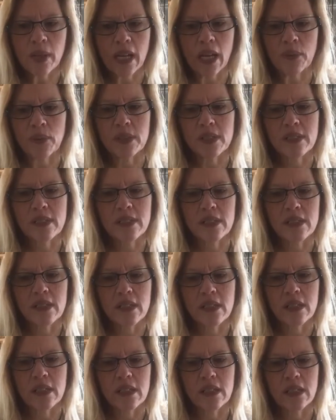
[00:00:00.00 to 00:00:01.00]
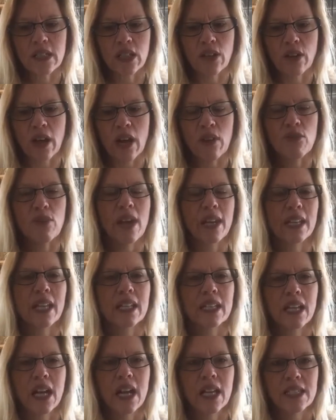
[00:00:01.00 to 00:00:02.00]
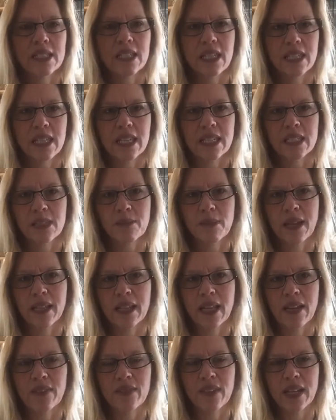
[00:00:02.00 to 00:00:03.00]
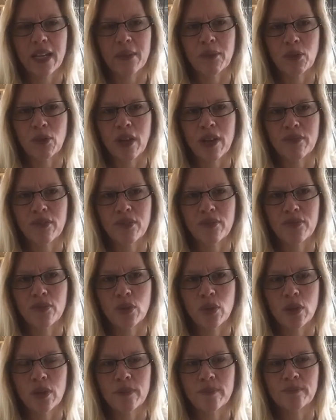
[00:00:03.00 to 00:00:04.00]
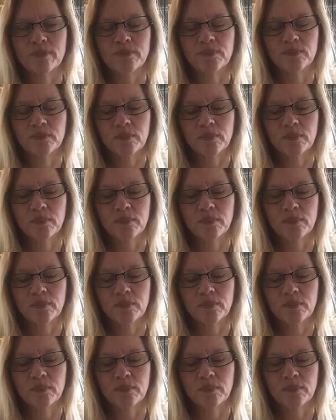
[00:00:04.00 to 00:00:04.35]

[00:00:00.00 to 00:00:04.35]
But I was, you know, I recognize the things in my life that I'm grateful for.